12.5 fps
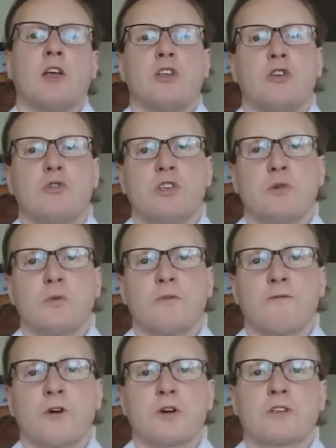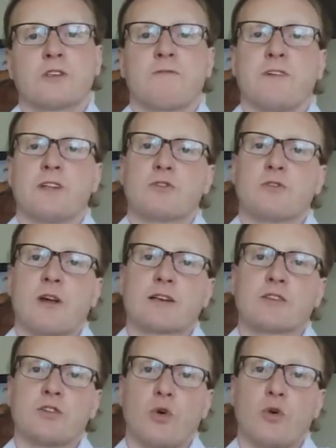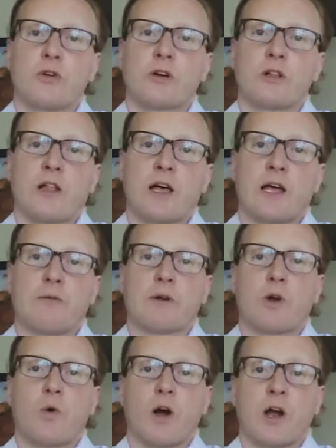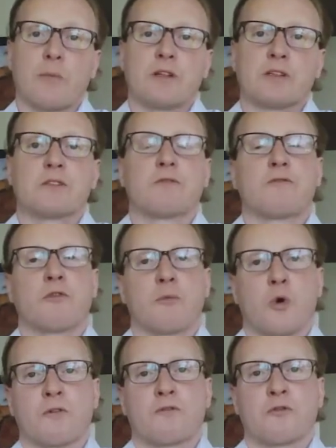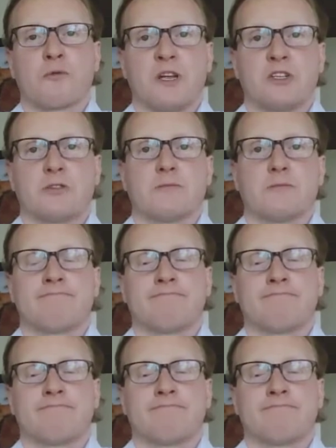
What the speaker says: You should refer to FINTRAC's Know Your Client requirements for more information.